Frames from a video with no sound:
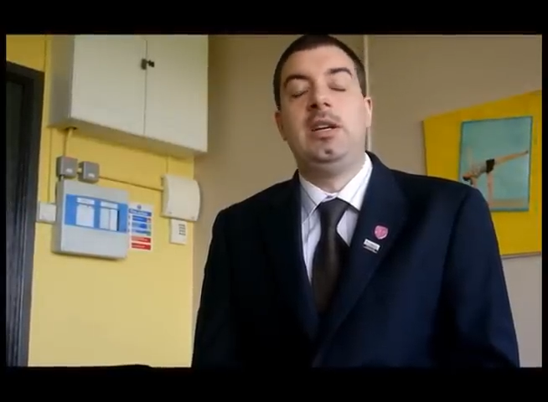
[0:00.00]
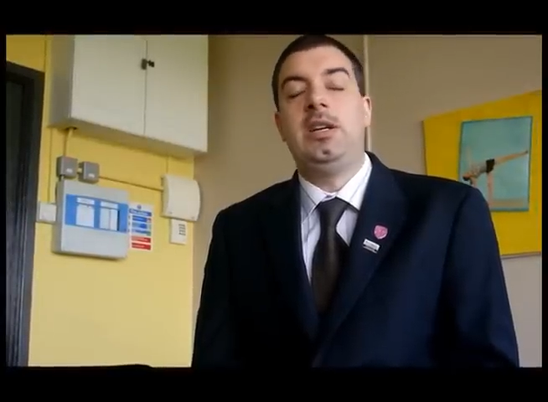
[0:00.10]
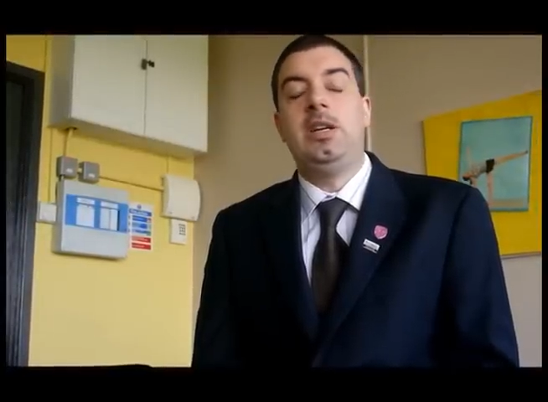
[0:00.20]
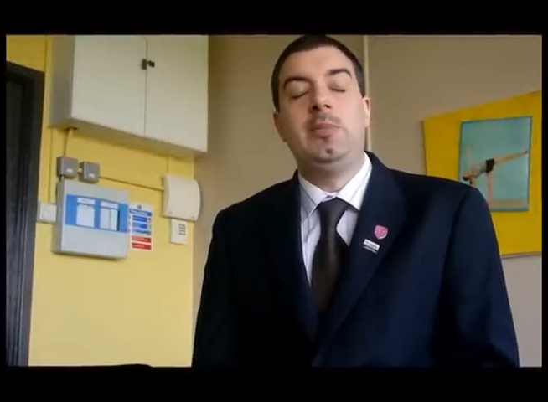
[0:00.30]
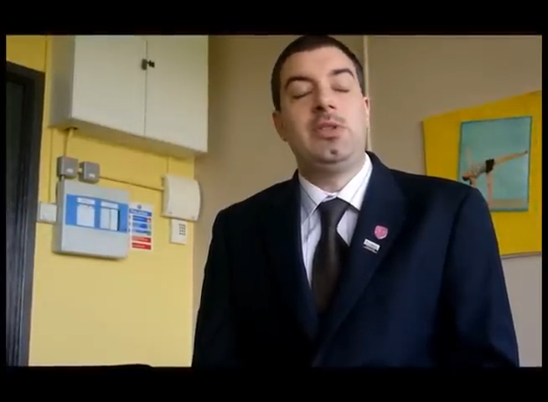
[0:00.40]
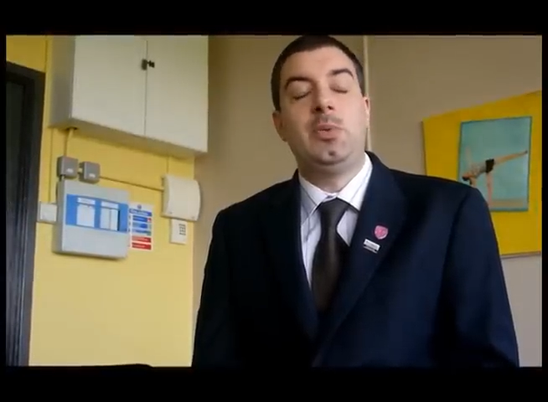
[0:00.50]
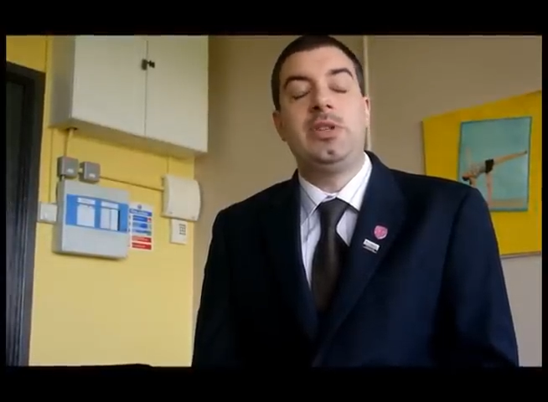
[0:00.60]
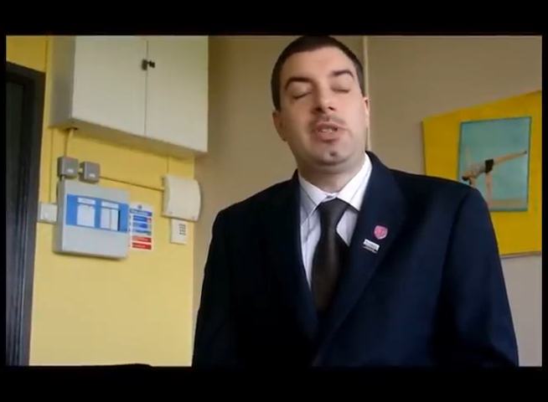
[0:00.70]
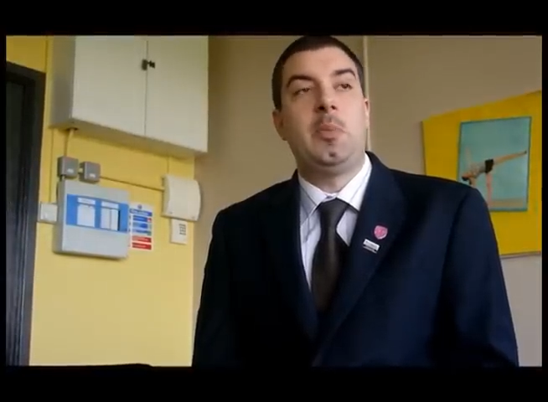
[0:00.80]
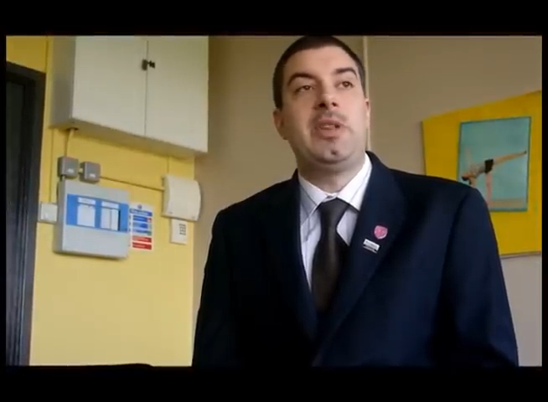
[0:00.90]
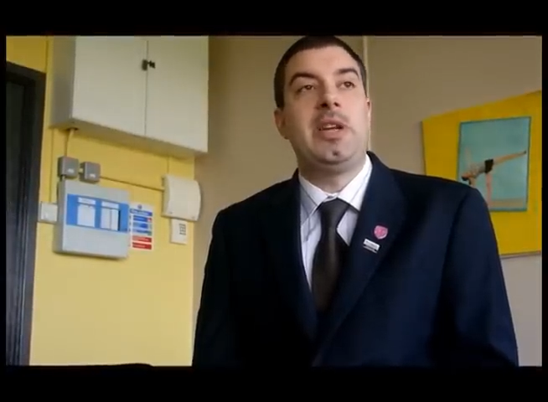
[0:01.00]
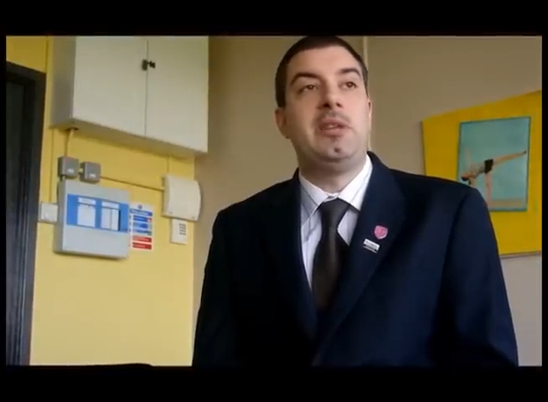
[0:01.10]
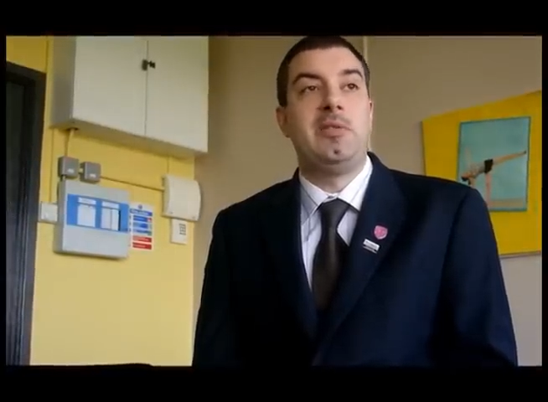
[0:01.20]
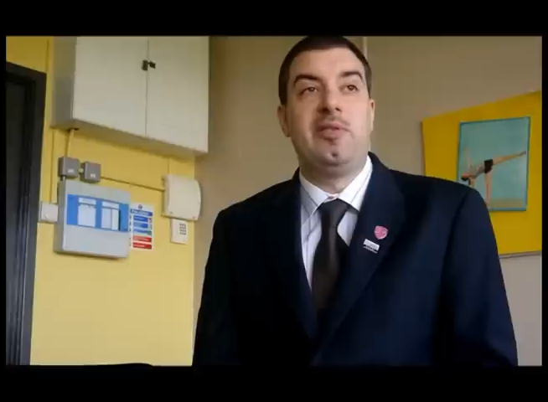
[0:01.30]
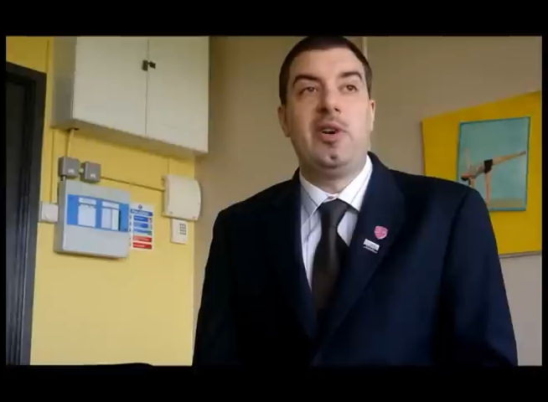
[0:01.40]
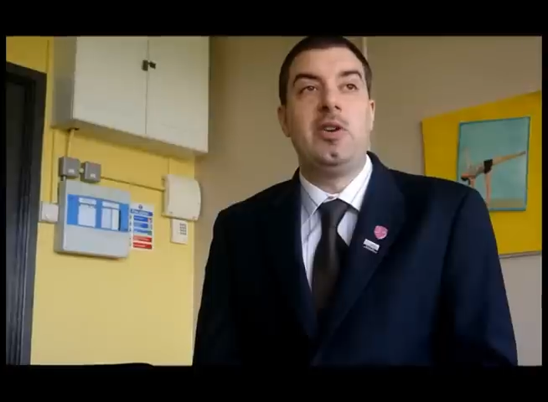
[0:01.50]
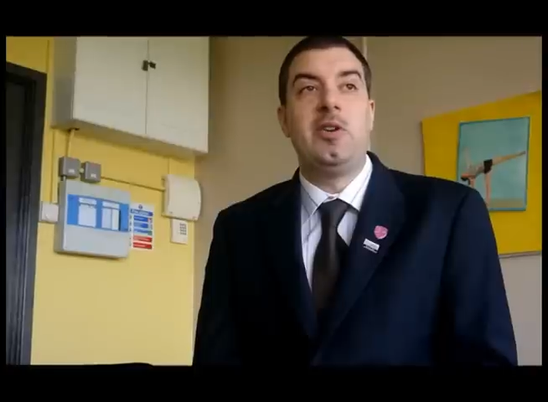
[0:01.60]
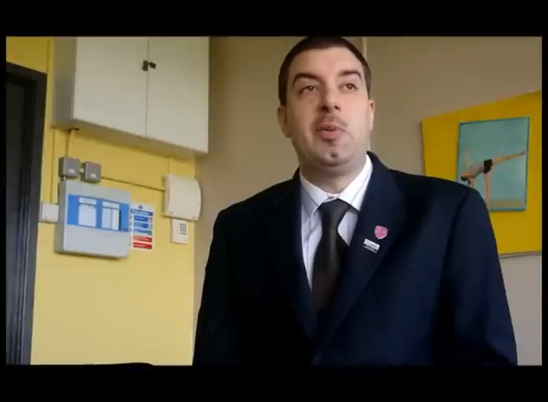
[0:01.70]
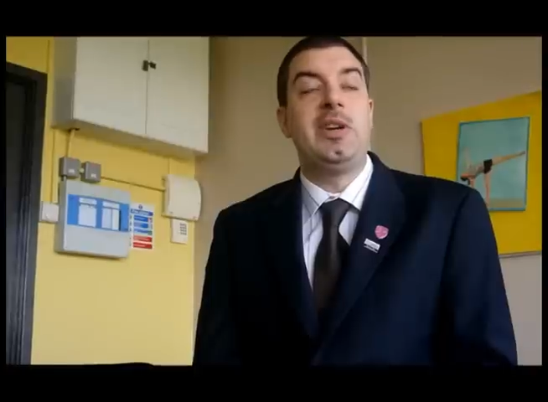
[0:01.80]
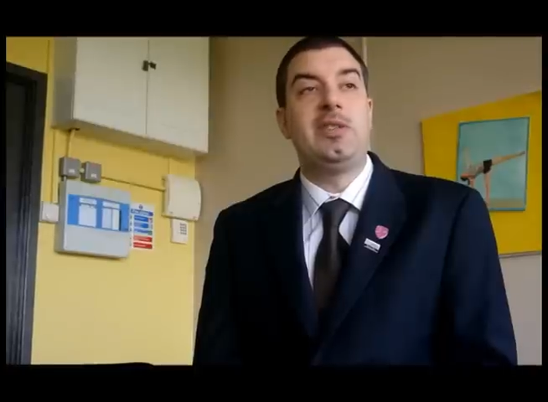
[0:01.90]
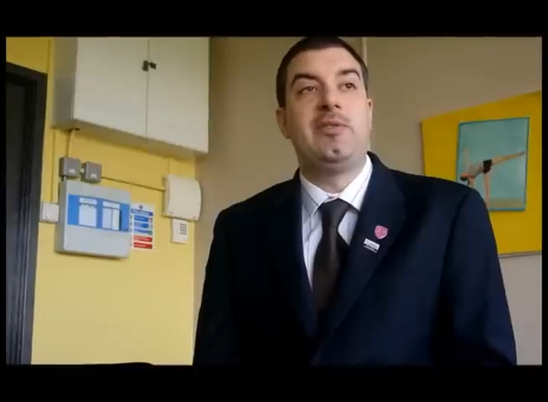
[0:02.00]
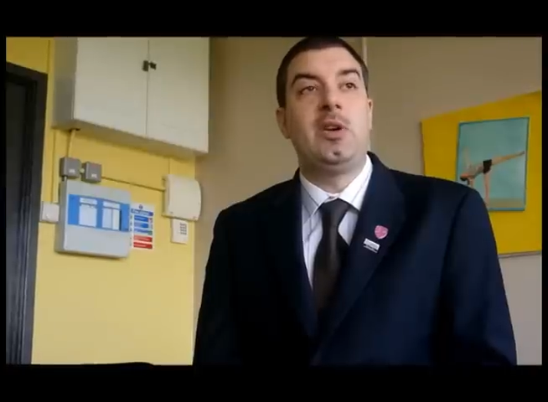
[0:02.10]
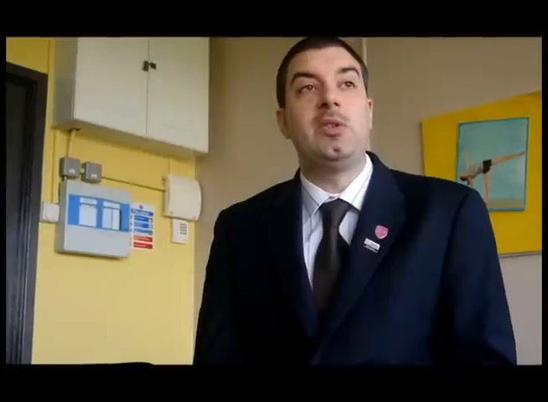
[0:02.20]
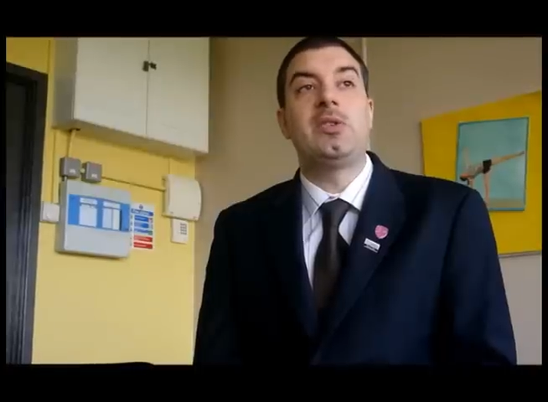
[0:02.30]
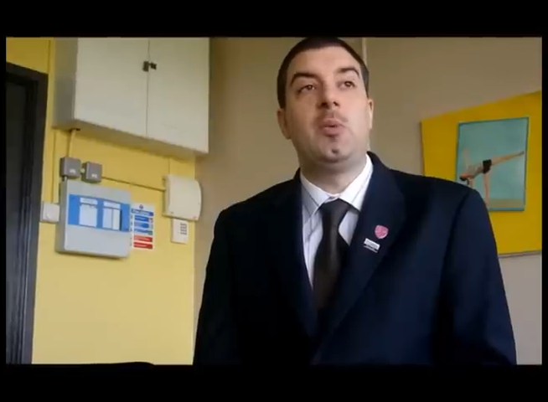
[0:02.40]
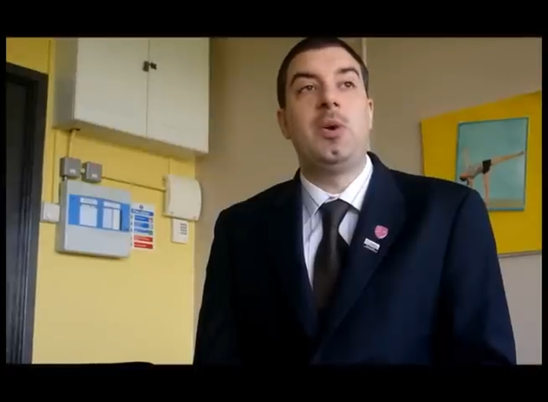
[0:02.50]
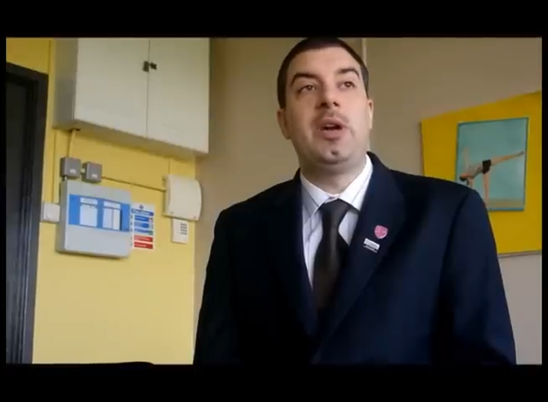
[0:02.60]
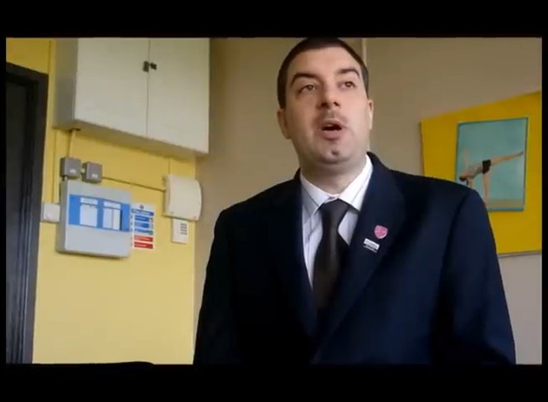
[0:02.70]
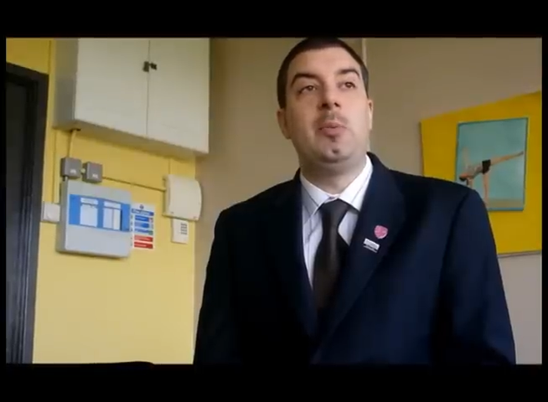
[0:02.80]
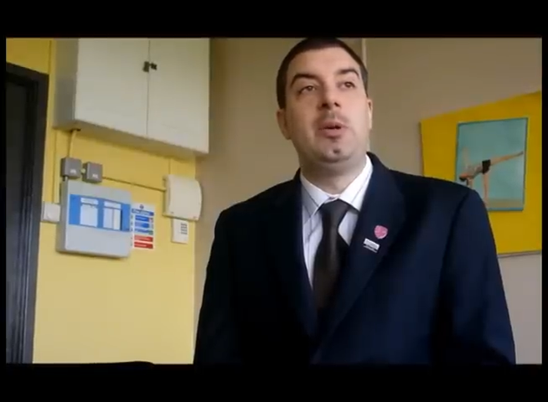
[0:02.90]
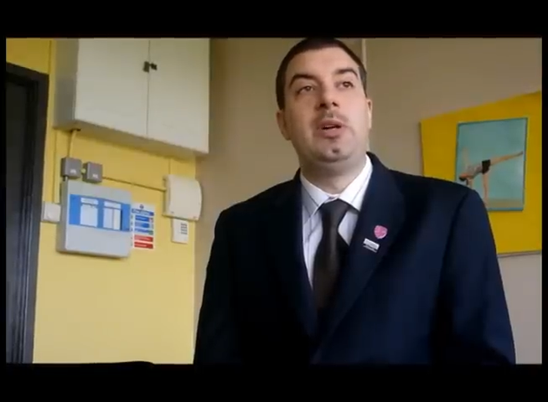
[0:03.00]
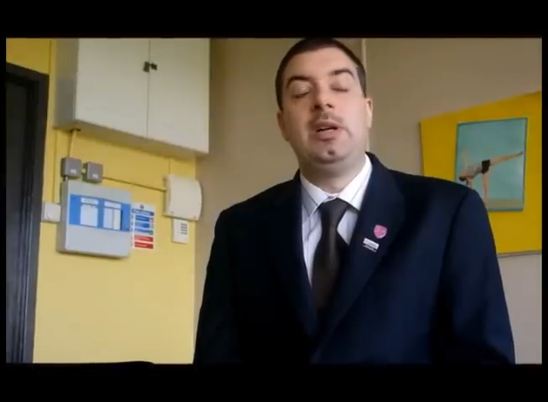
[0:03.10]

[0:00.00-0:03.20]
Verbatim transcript: Um, there's always someone at the end of the phone if we need to phone someone up.